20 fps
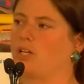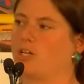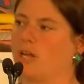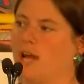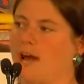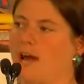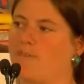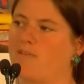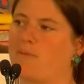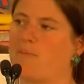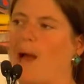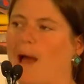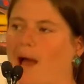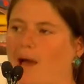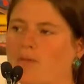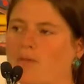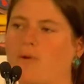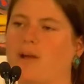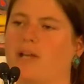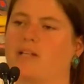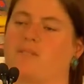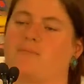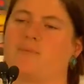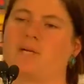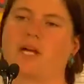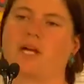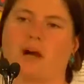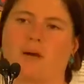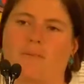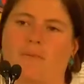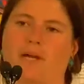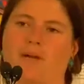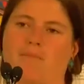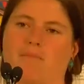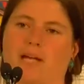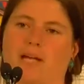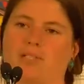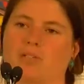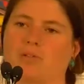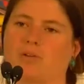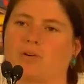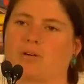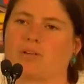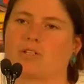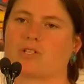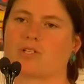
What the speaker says: have a pathway into becoming a mentor.